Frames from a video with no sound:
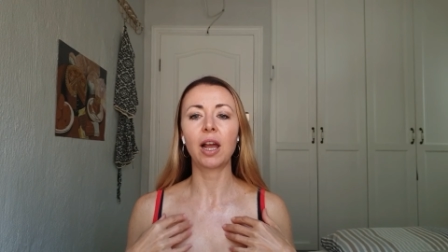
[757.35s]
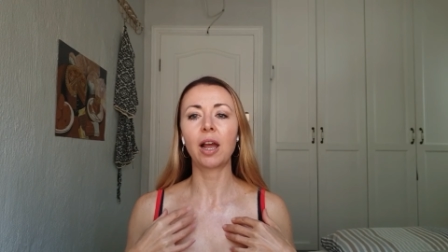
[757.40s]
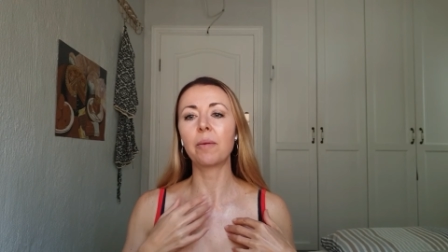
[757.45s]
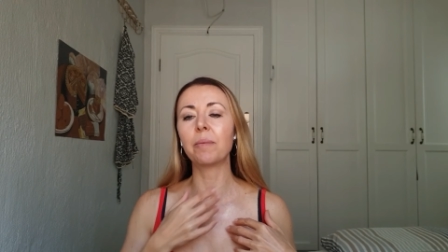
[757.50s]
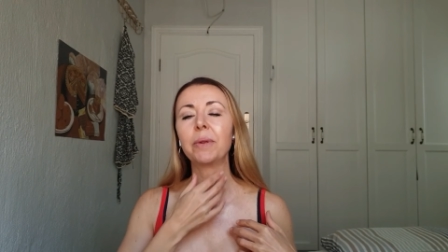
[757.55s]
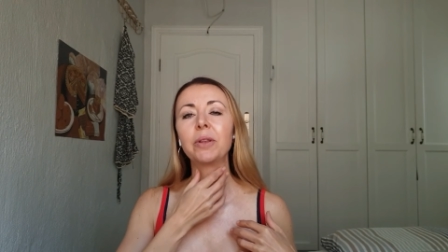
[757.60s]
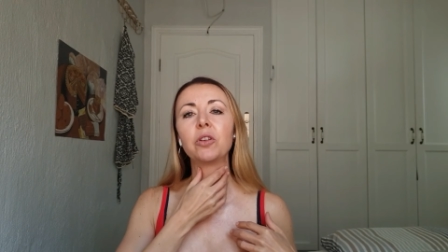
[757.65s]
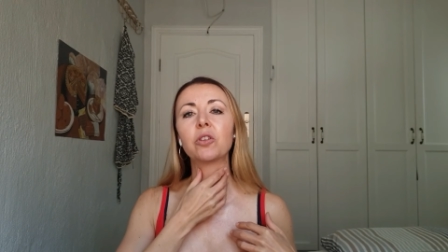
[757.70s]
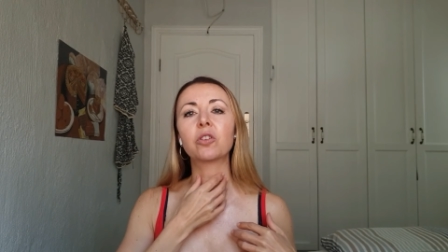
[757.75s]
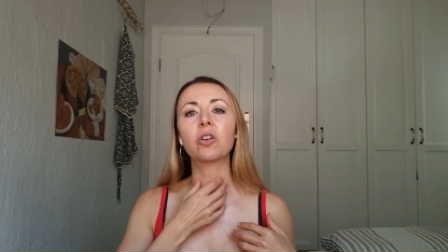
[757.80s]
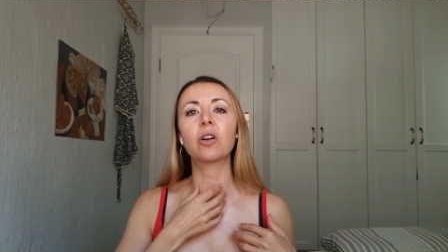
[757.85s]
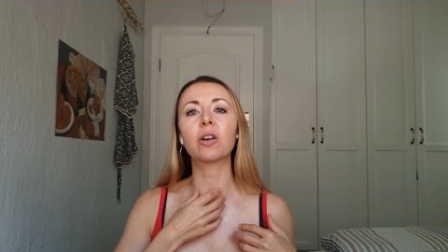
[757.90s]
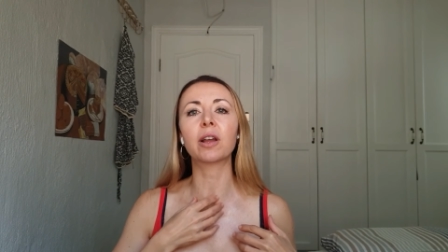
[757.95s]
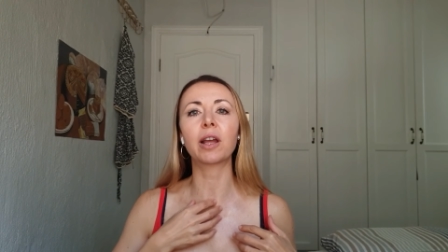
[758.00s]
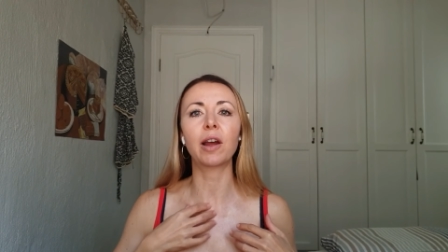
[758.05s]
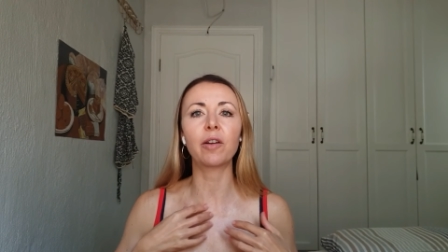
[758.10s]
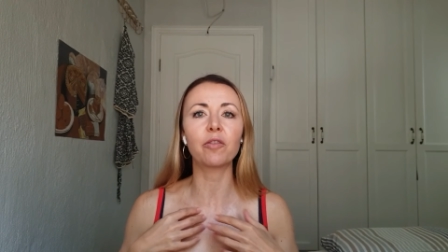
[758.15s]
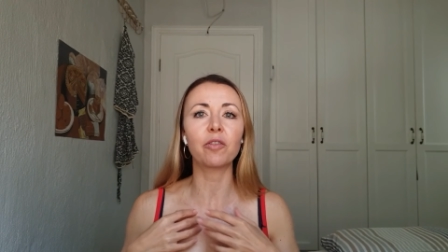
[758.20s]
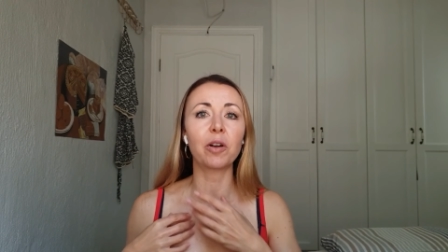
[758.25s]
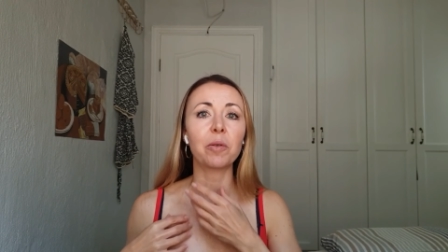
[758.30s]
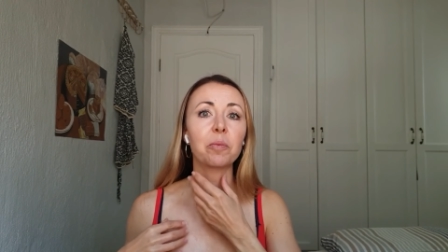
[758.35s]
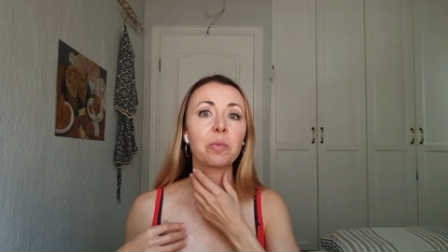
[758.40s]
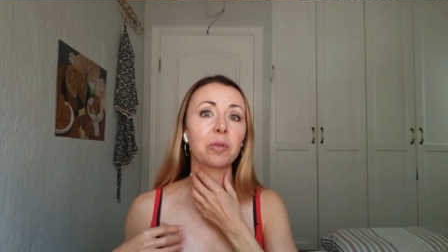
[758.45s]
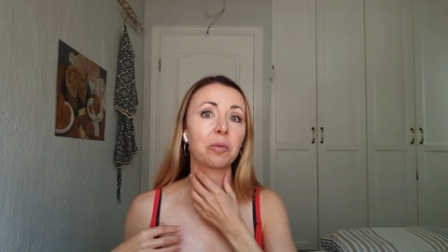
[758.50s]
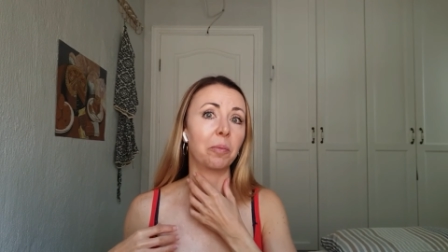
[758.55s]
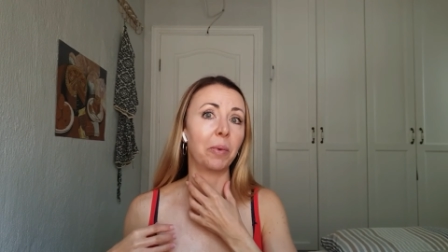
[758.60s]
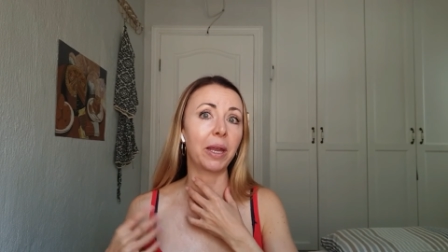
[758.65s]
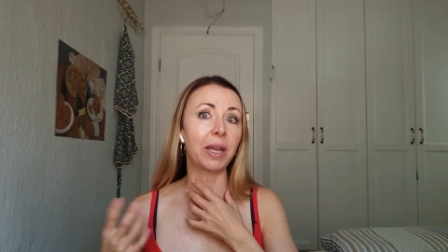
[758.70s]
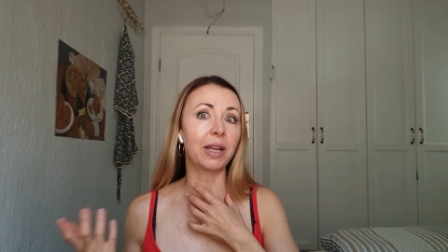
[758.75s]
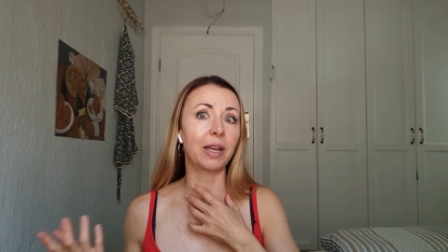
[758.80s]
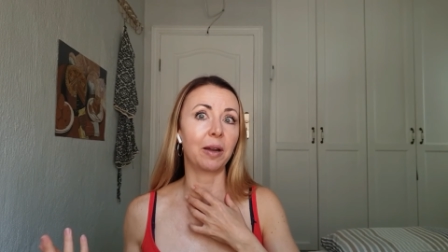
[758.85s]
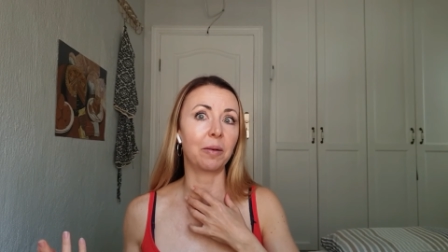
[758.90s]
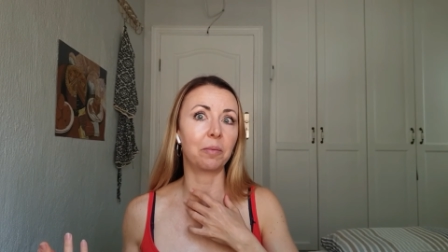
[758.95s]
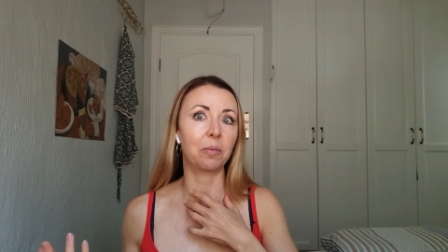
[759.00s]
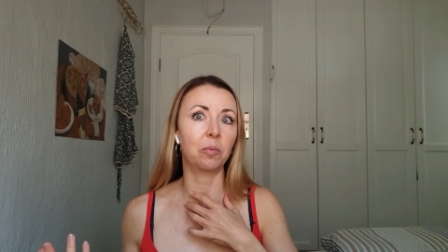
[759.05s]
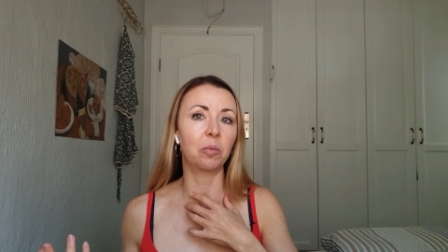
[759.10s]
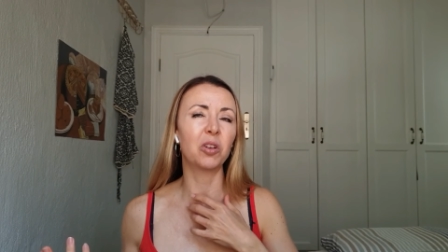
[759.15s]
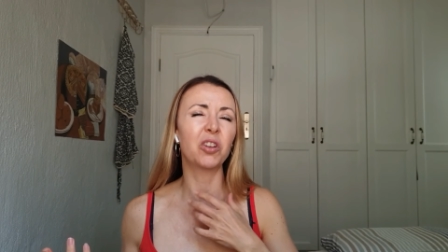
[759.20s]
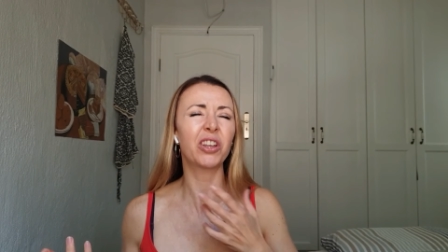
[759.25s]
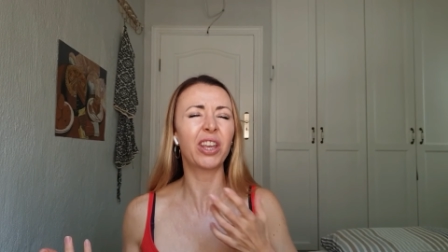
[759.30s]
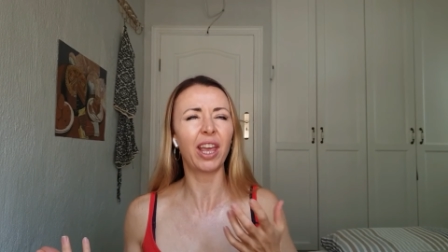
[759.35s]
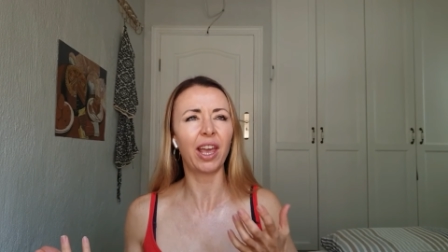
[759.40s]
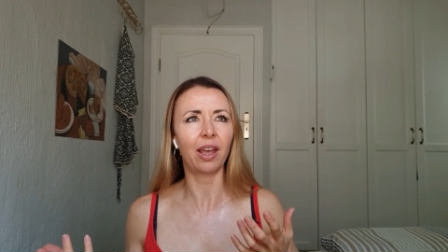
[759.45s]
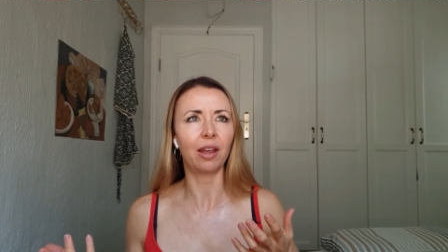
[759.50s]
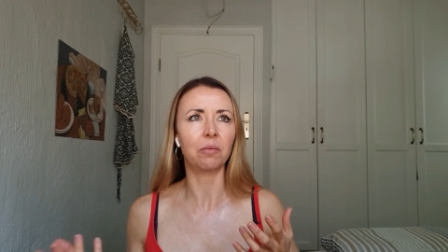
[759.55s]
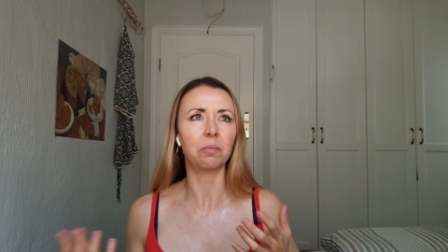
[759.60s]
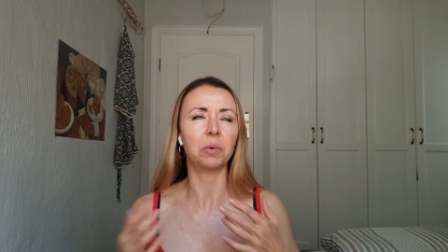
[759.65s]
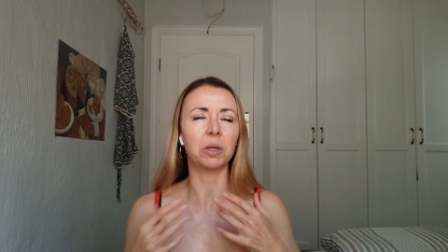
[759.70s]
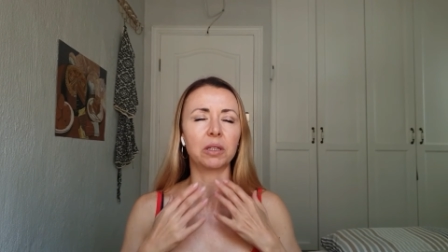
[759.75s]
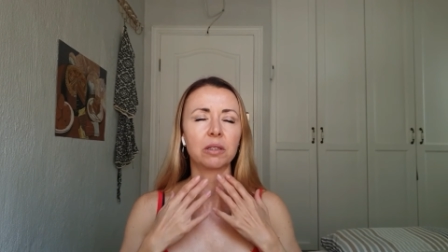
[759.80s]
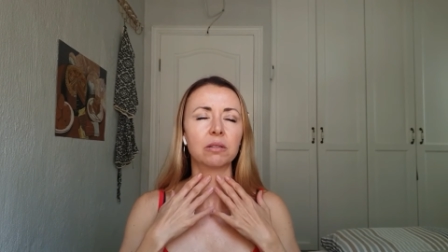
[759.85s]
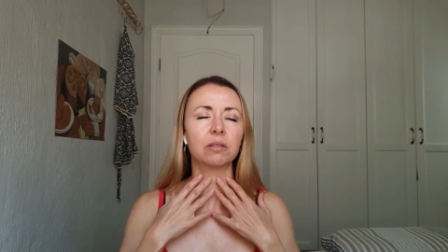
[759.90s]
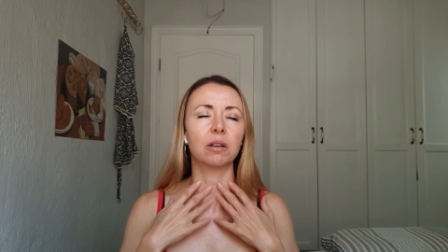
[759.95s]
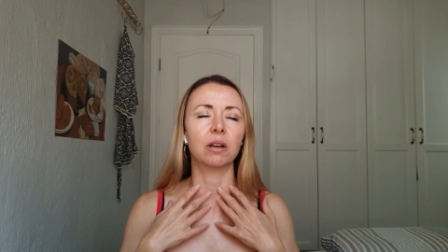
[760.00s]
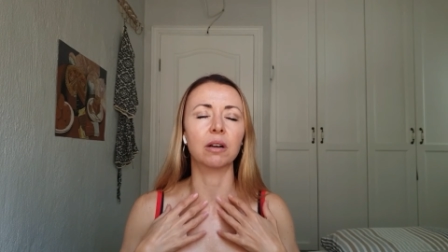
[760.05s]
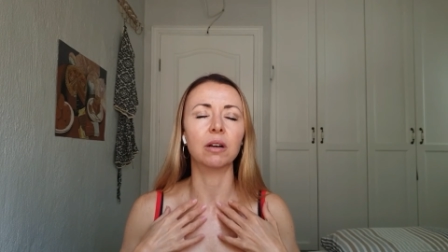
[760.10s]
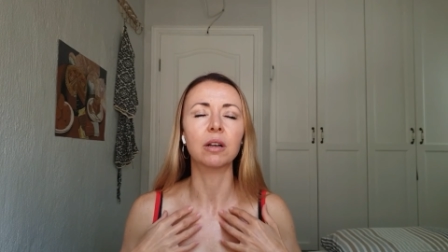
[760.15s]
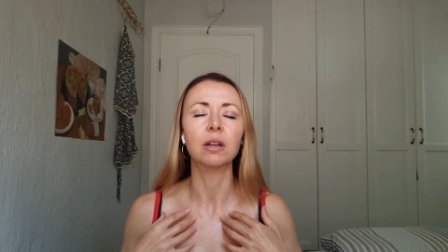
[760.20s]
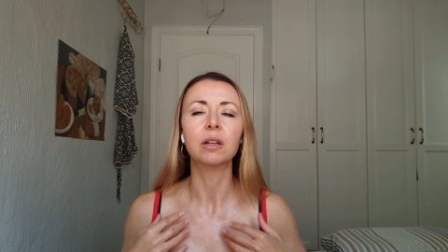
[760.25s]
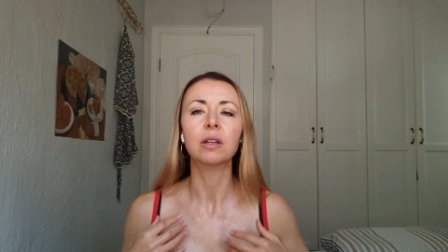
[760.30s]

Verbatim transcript: I mean, you can't cover up with makeup. Well, you can, but yeah.